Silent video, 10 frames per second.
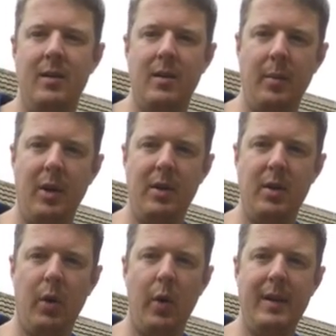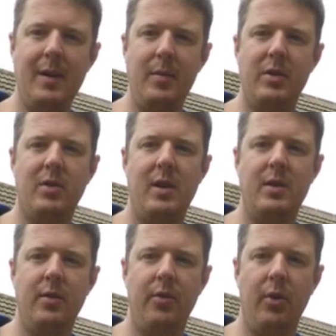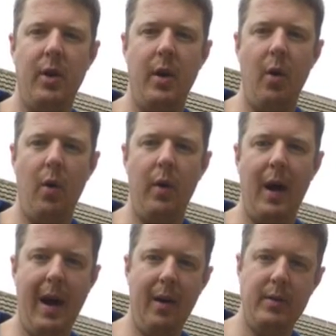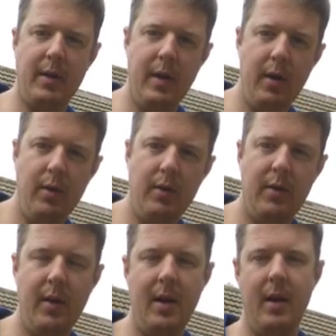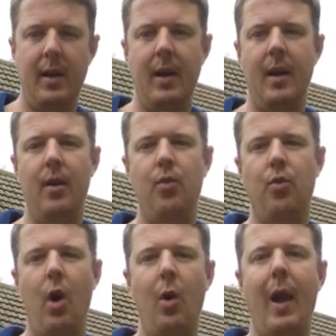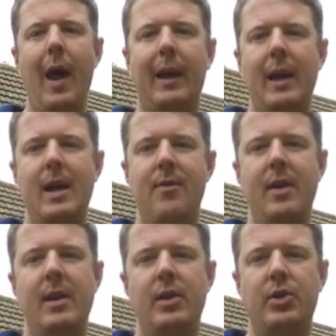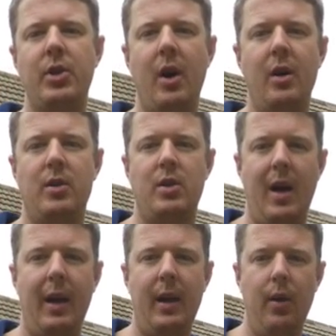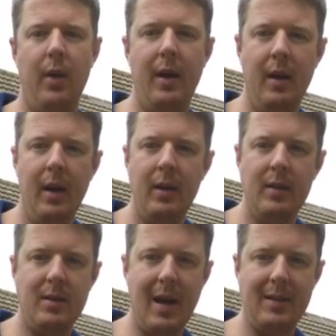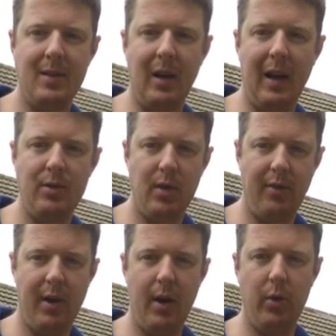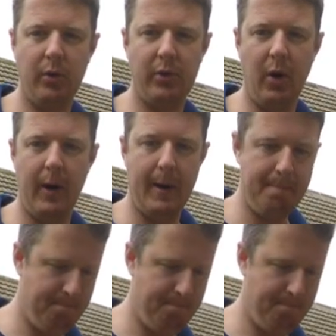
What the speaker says: So I'm going to do a quick demonstration for you on how to use the Rolec EV Chargecheck Unit to test an electric vehicle socket.